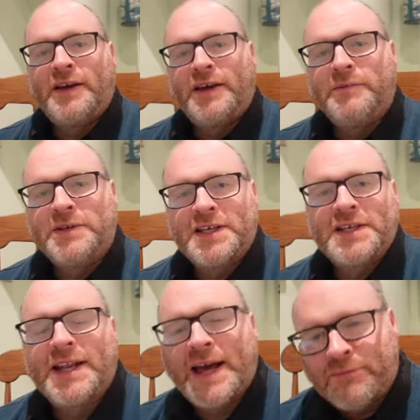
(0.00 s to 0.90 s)
It was
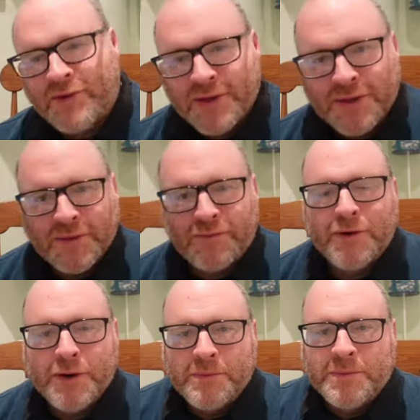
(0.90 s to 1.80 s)
this labyrinth of
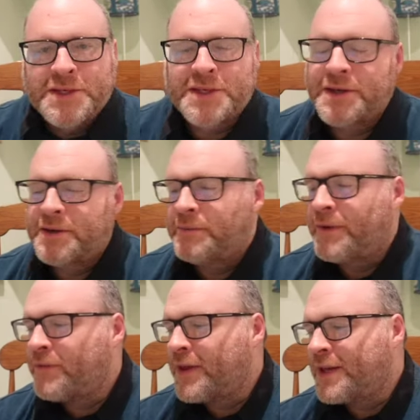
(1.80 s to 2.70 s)
rooms
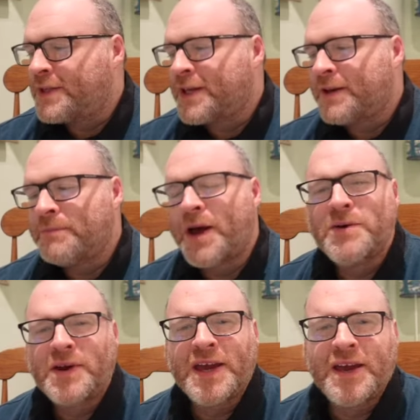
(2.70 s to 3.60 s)
with these
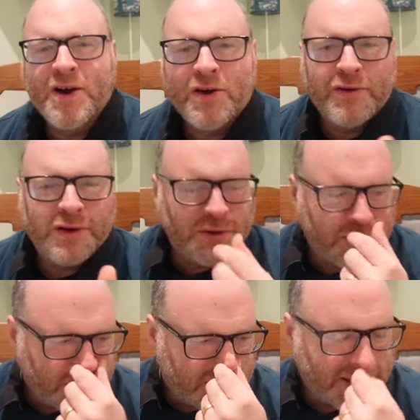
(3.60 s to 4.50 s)
pokey
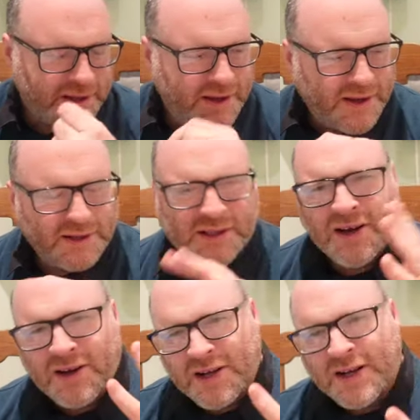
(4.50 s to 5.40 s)
corridors,
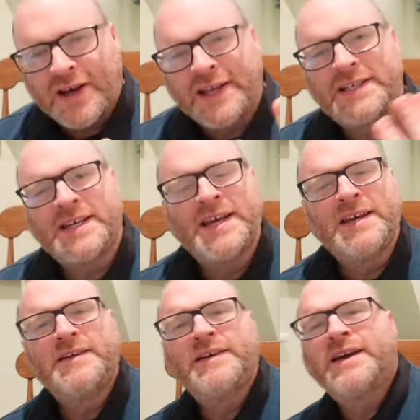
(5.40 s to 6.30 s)
dark
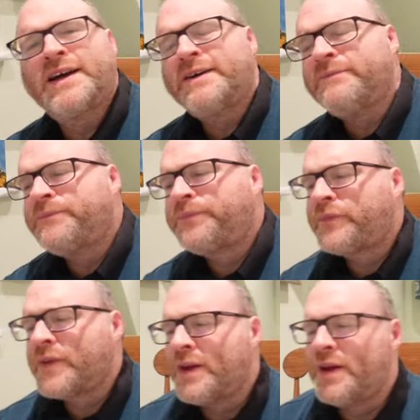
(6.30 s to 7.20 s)
lighting,
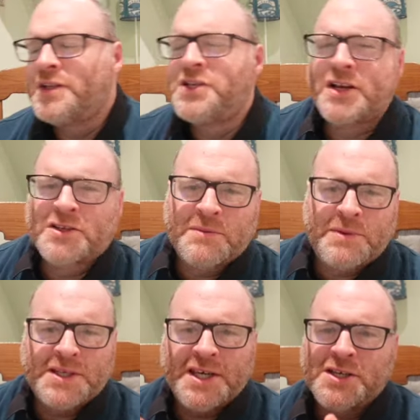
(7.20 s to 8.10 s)

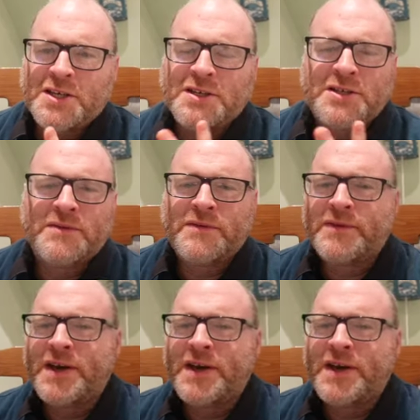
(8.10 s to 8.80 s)
juxtapositions of